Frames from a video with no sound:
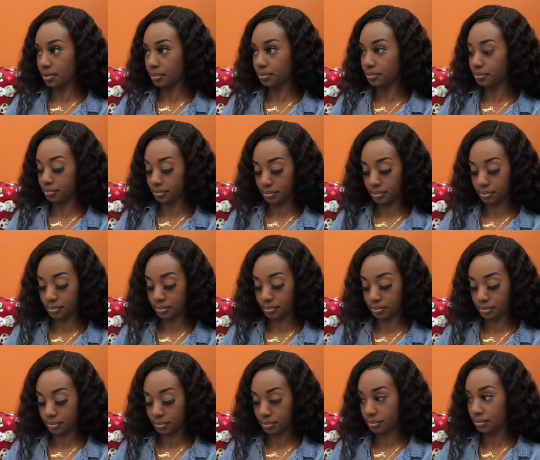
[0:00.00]

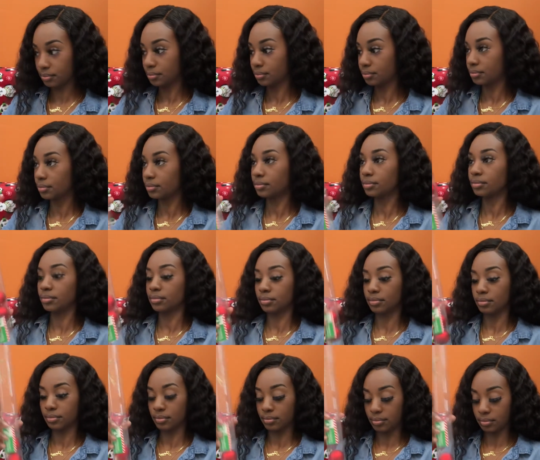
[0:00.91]

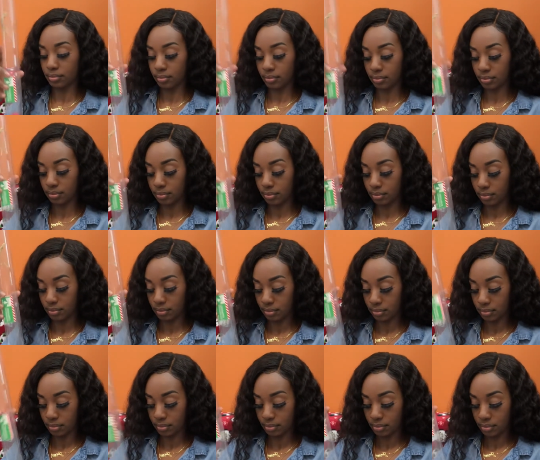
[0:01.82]

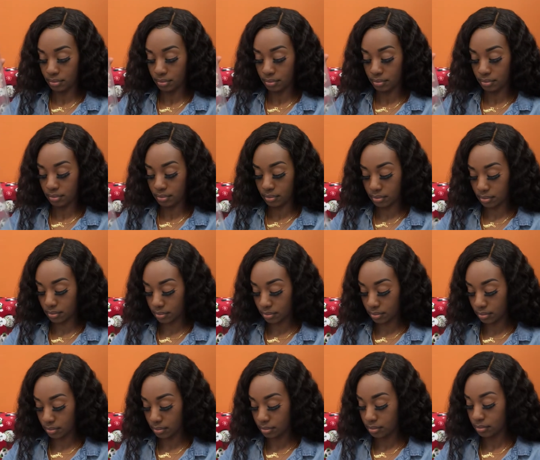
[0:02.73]

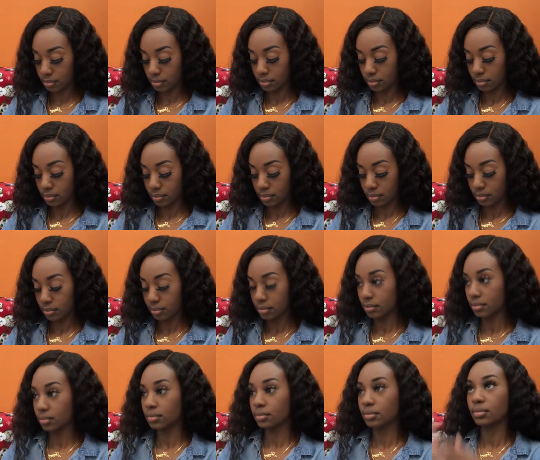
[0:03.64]

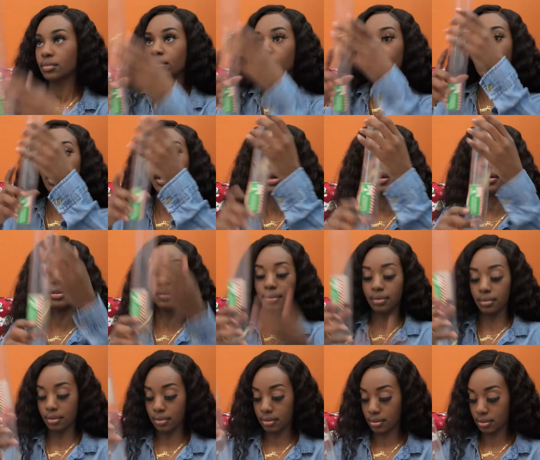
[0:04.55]

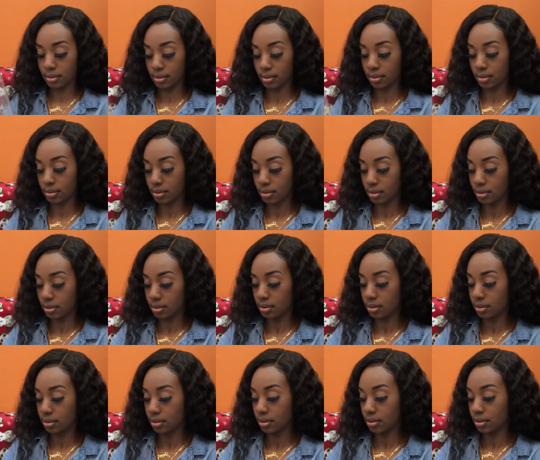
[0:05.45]

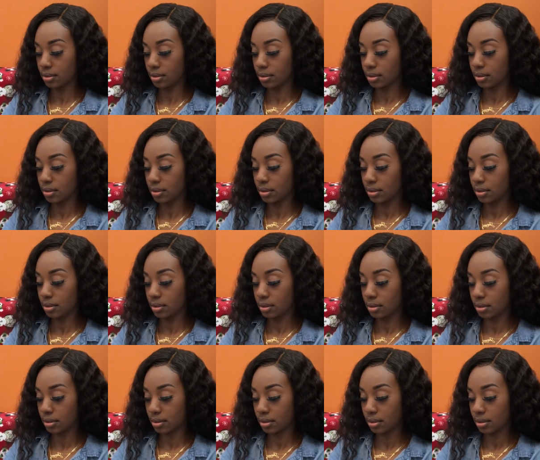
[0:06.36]

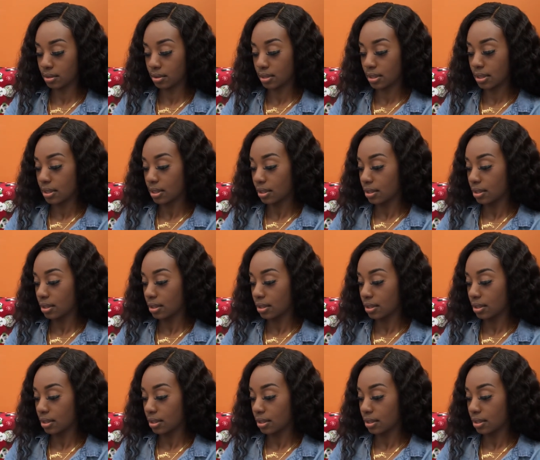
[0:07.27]
No one is speaking in this clip.